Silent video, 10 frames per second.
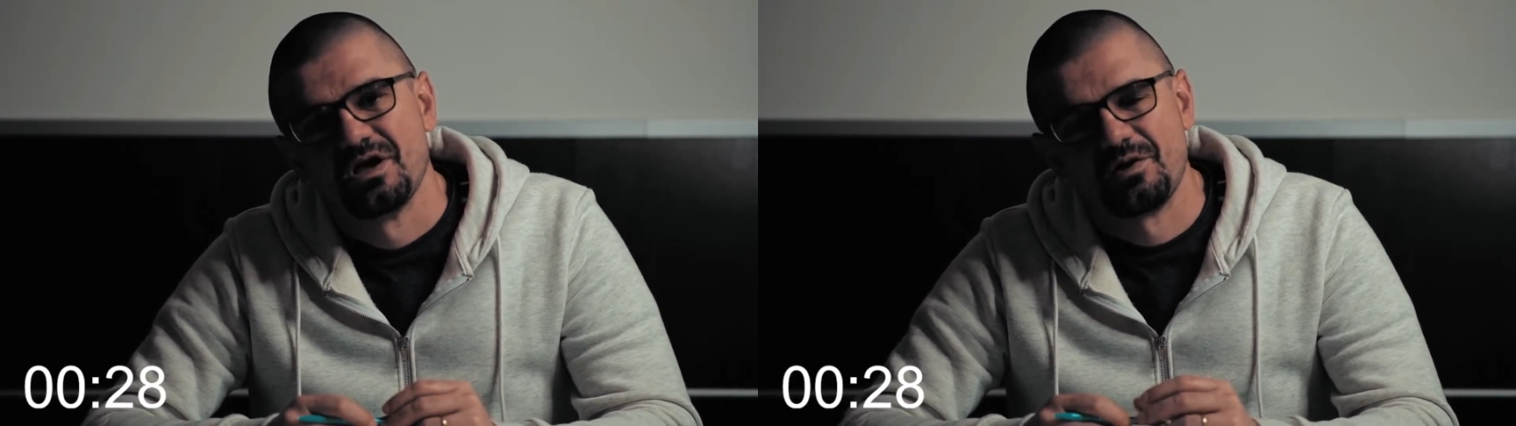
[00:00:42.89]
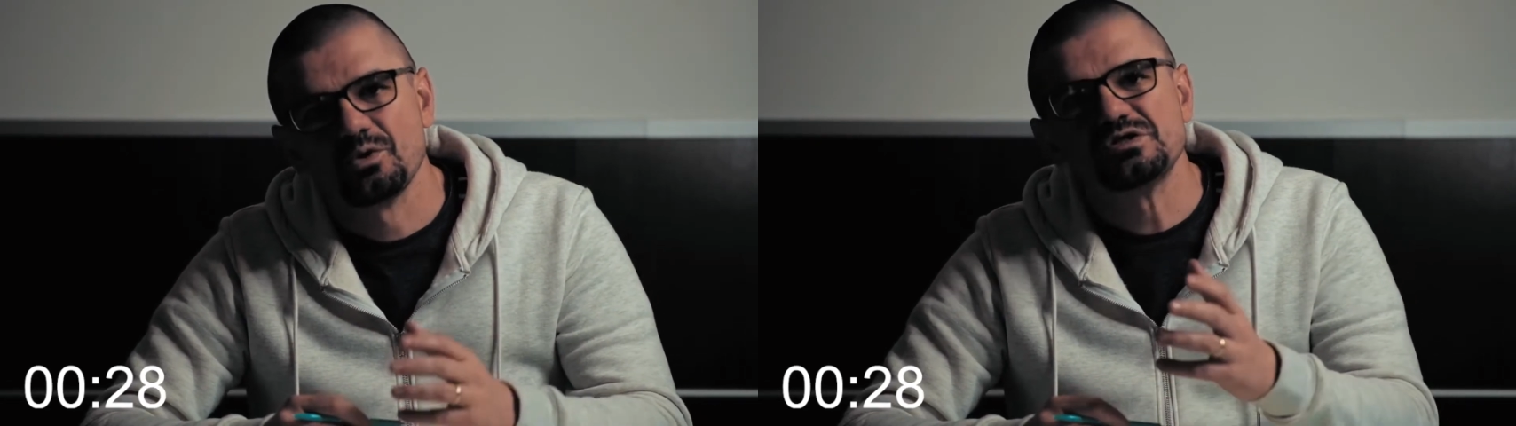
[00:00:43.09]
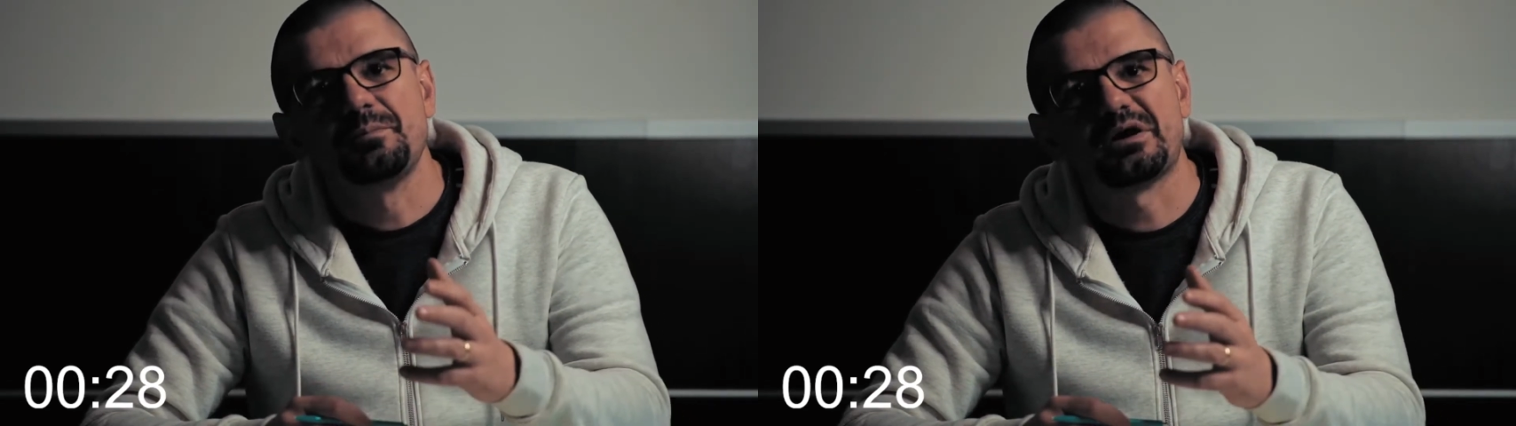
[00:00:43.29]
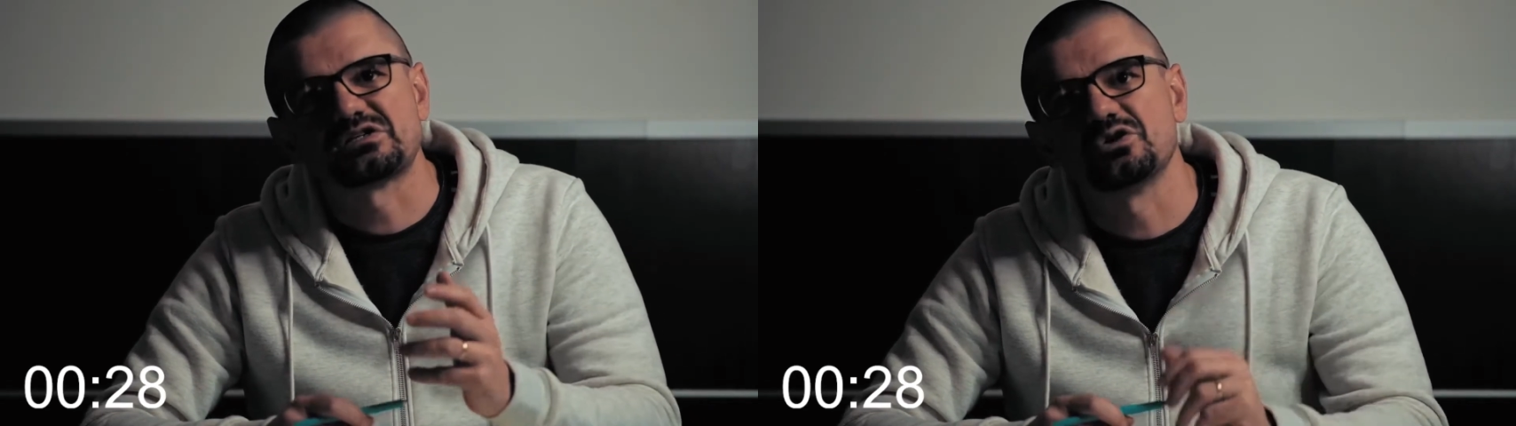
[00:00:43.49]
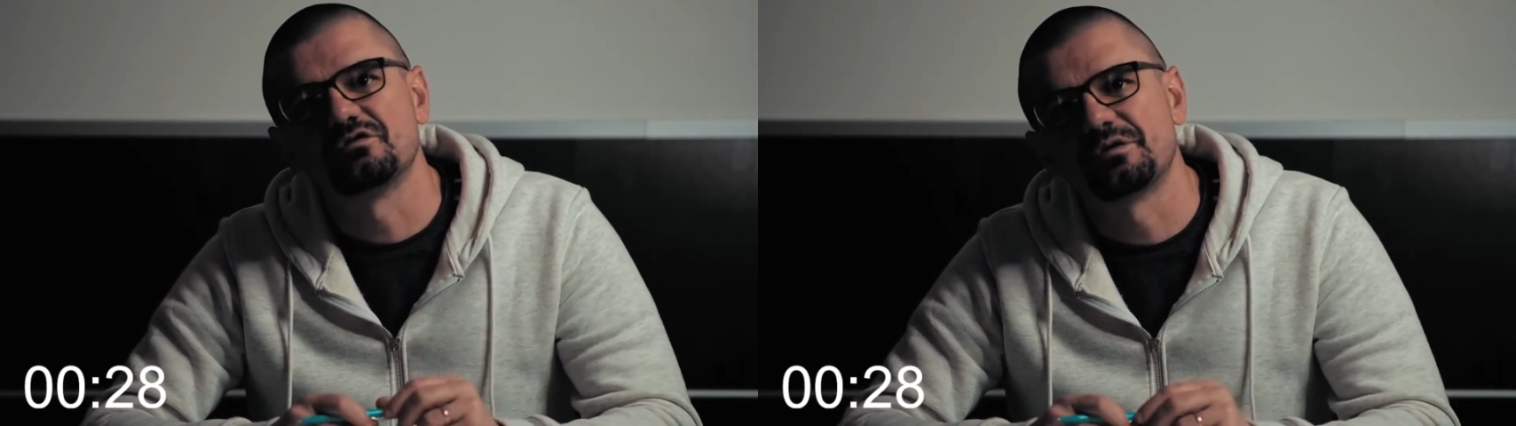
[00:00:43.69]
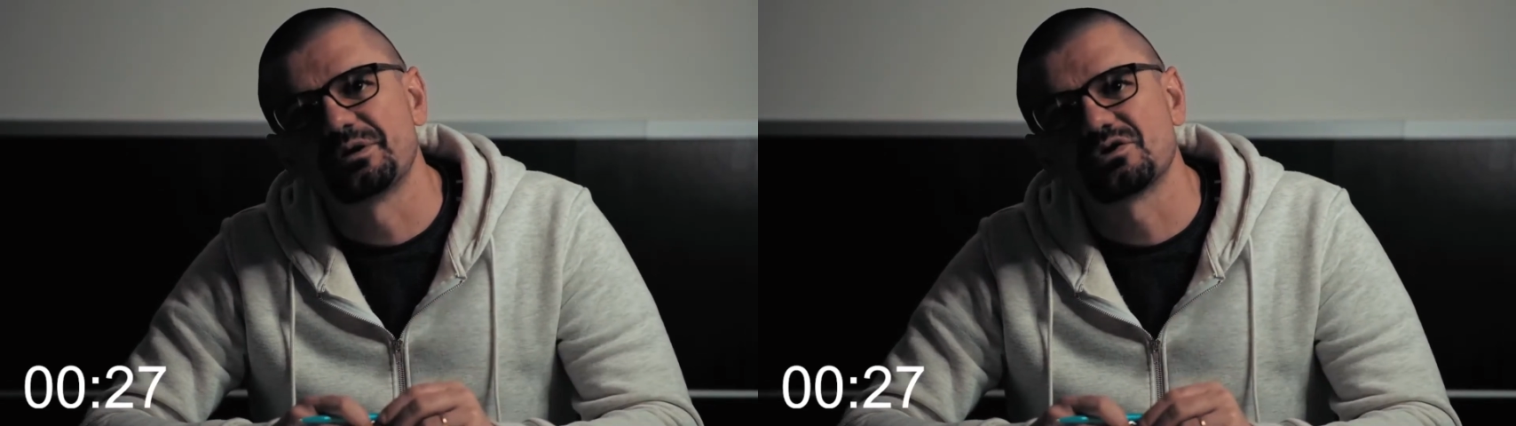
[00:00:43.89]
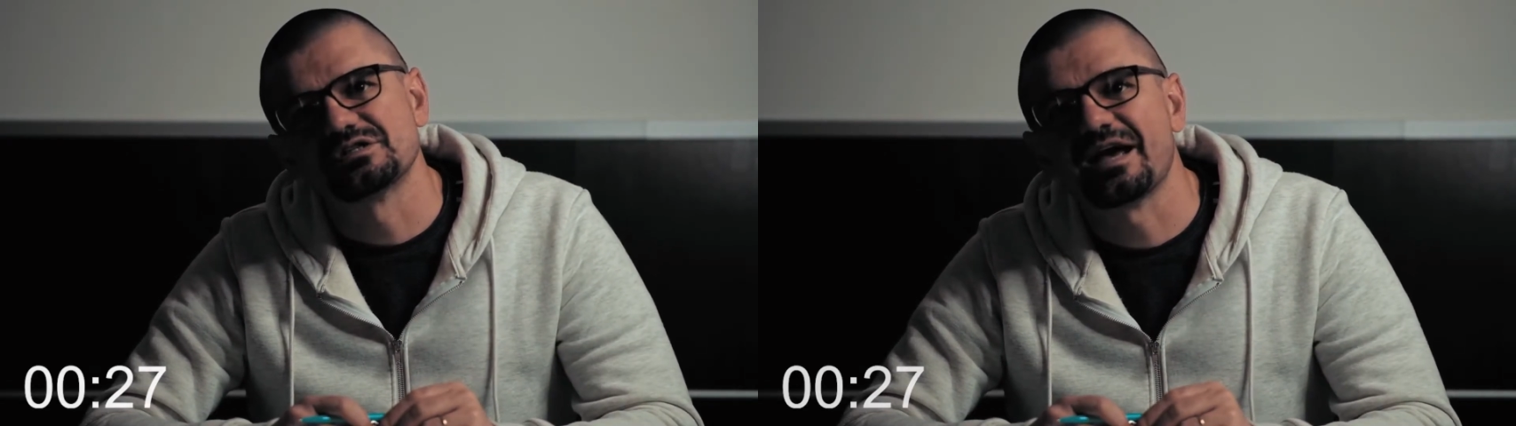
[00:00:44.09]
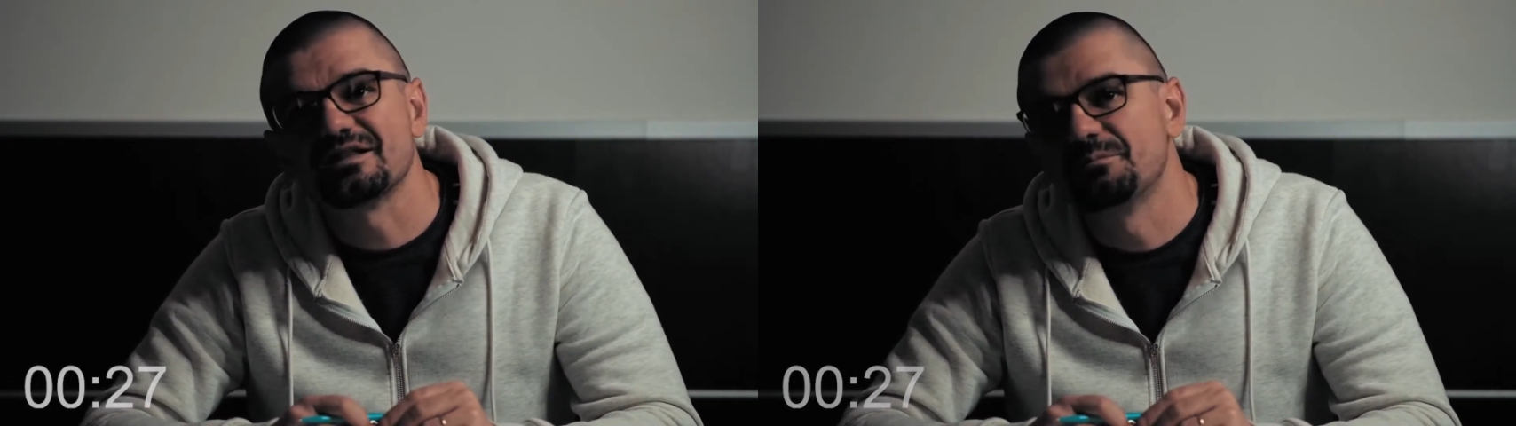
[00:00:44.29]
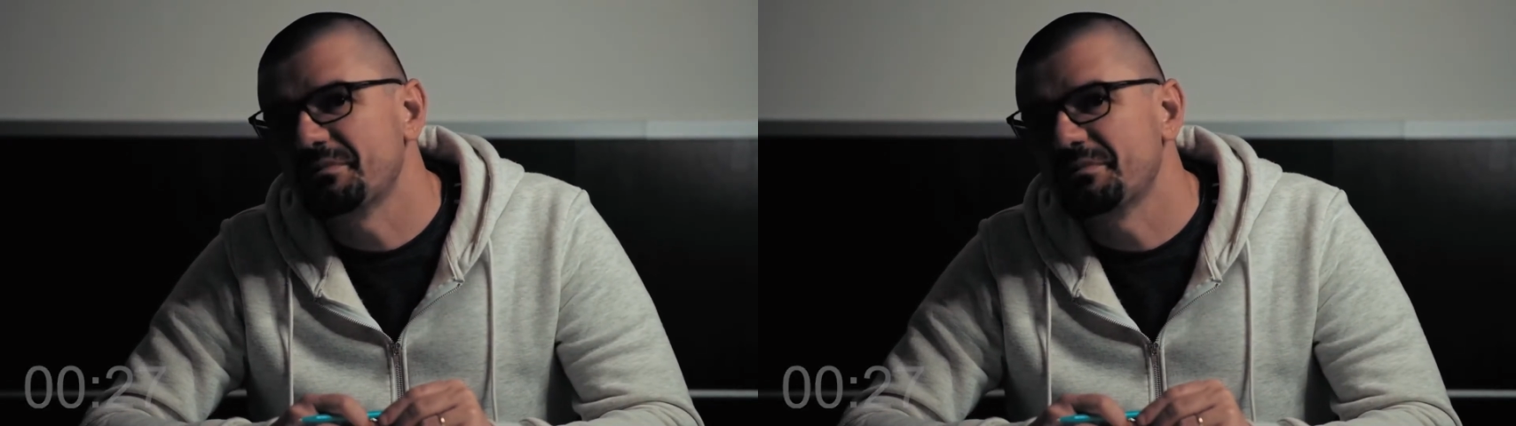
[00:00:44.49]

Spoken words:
And was a Passover because it had a